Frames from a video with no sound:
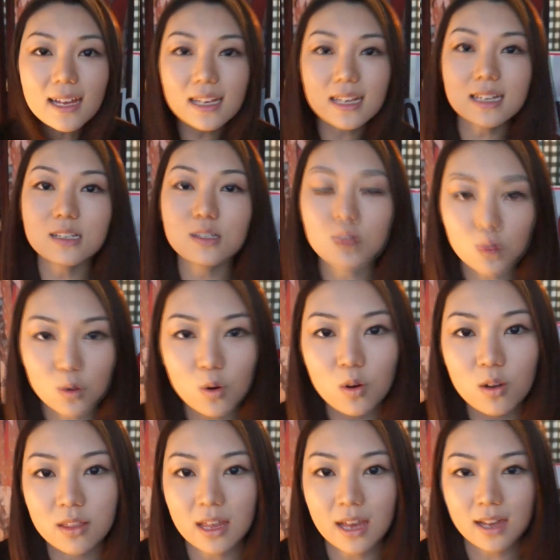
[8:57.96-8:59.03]
That is
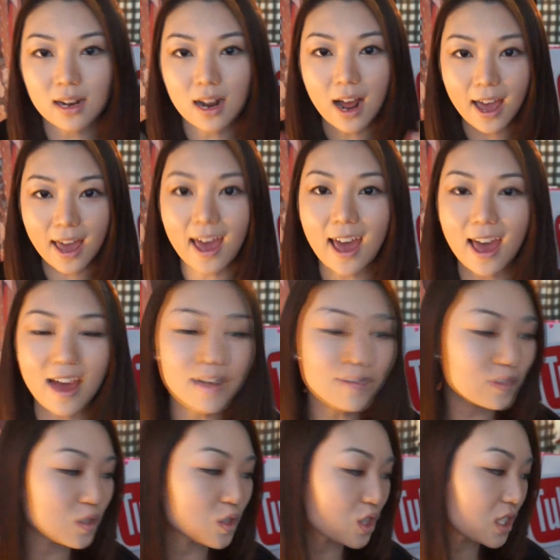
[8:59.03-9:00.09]
all that I
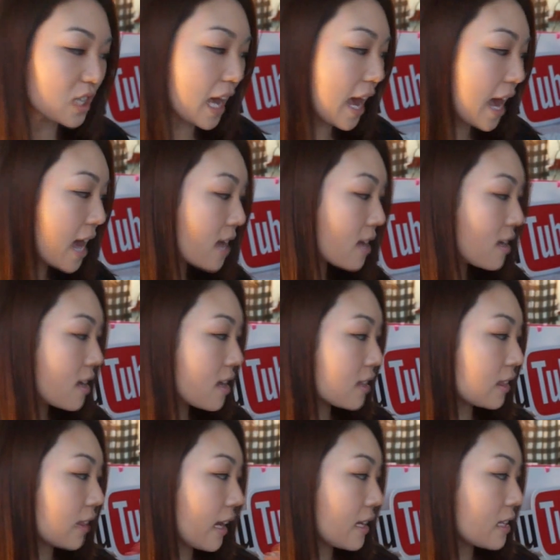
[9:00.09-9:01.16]
have to share.
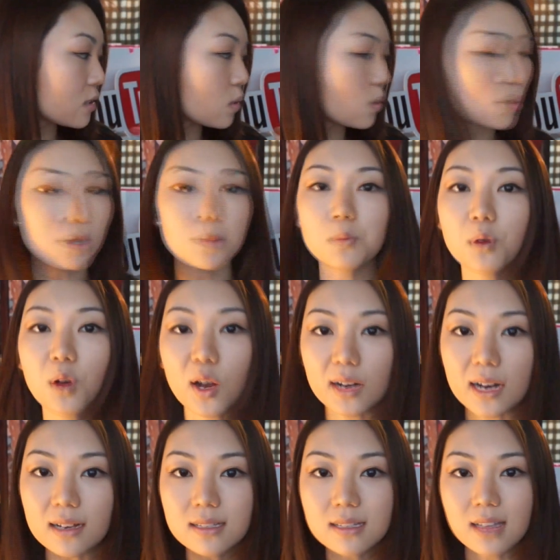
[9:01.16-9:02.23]
That is all the
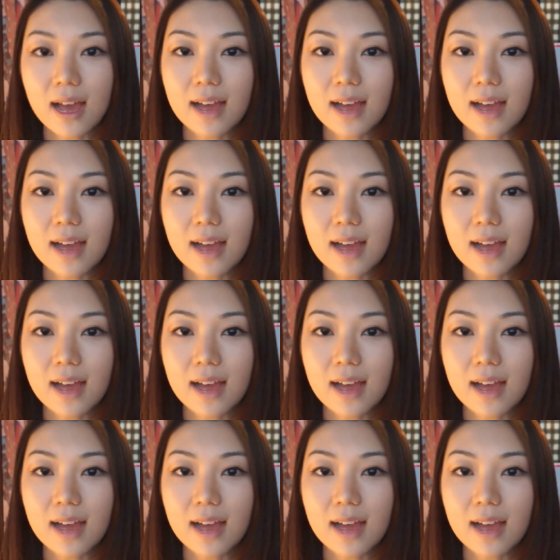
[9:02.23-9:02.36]
products